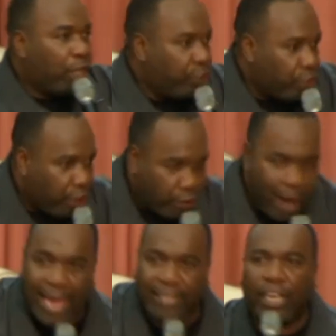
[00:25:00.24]
looking to the
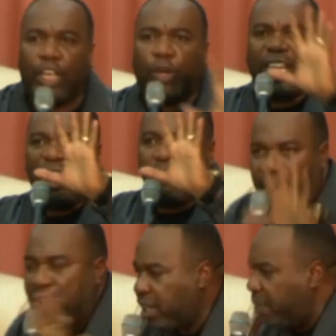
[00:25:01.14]
right and looking in
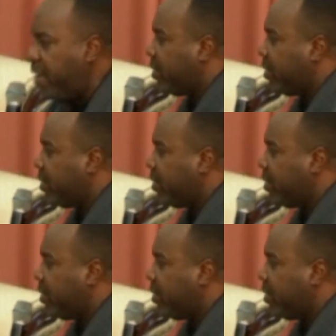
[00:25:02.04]
front of